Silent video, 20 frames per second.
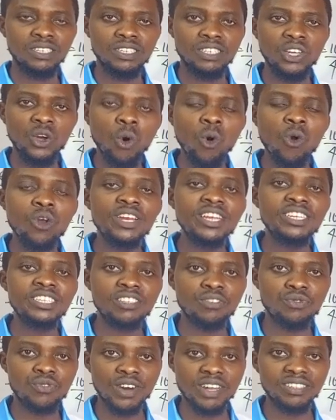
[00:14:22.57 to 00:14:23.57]
The only
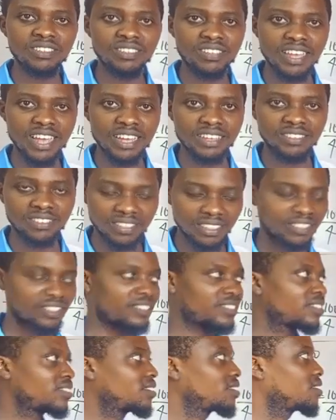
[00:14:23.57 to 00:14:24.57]
difference here is
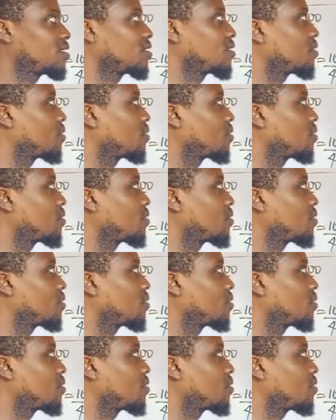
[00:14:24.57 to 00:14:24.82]
this.